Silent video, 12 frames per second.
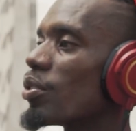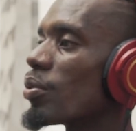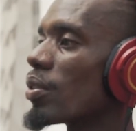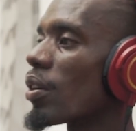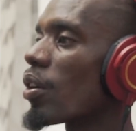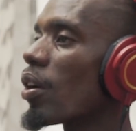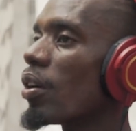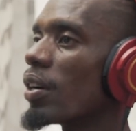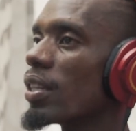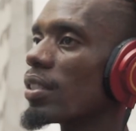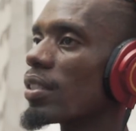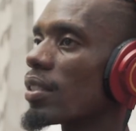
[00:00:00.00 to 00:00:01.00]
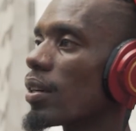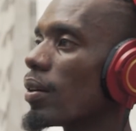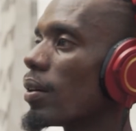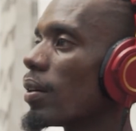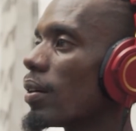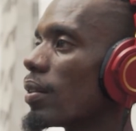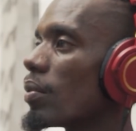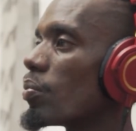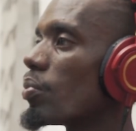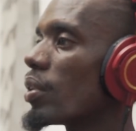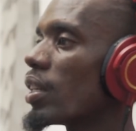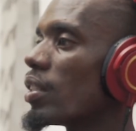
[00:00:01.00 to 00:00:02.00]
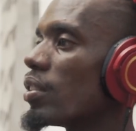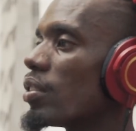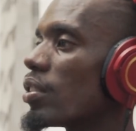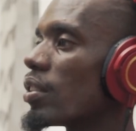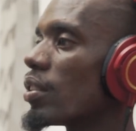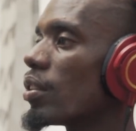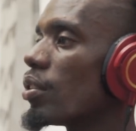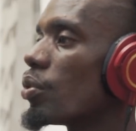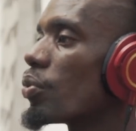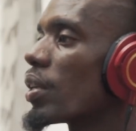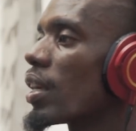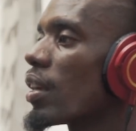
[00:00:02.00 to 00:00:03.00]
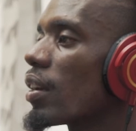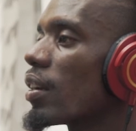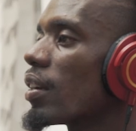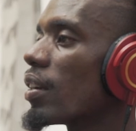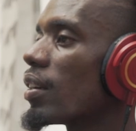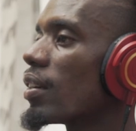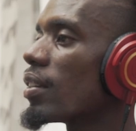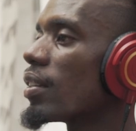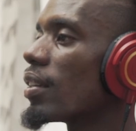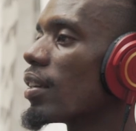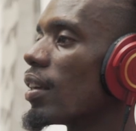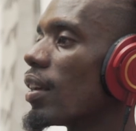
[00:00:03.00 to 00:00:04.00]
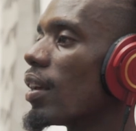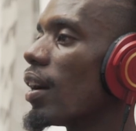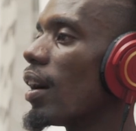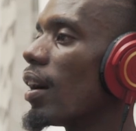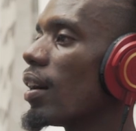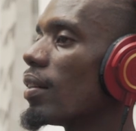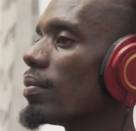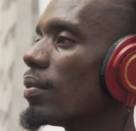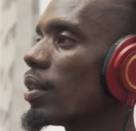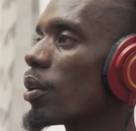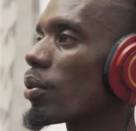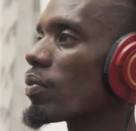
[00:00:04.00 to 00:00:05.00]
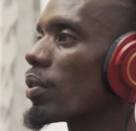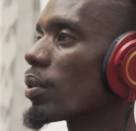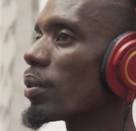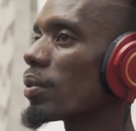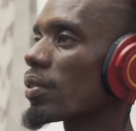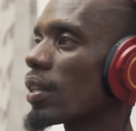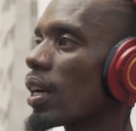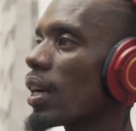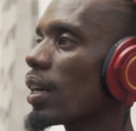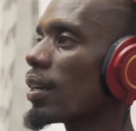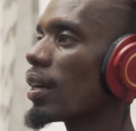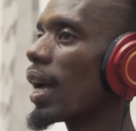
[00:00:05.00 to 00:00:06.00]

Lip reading: to the chorus or the bridge, you hear a lot of vocals. I